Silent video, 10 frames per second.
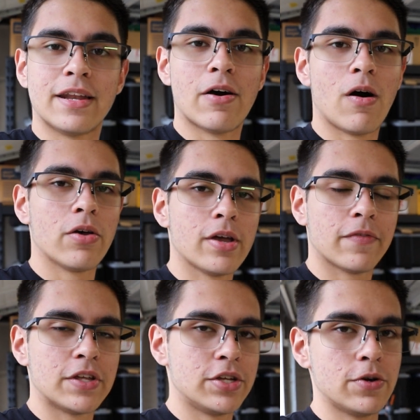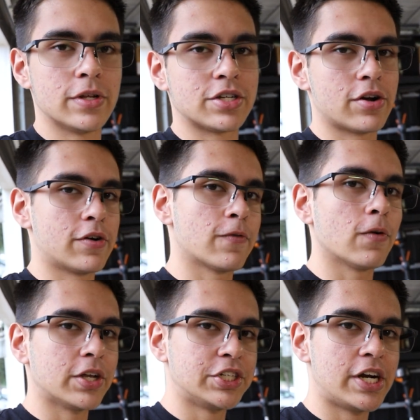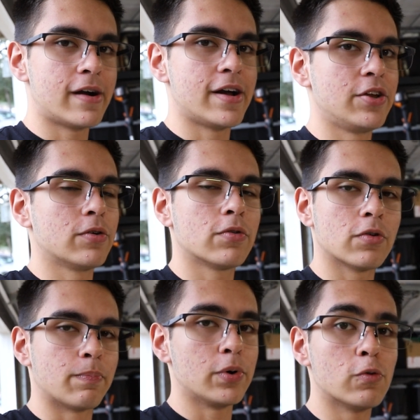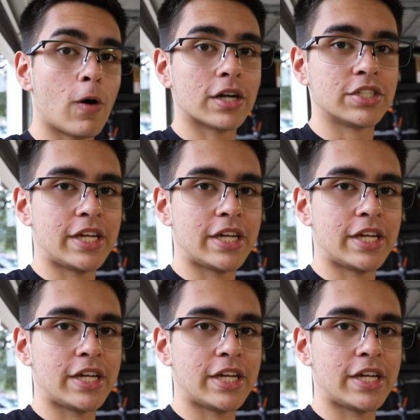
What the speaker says: Now all you have to do to turn your folding chair into a little boot wash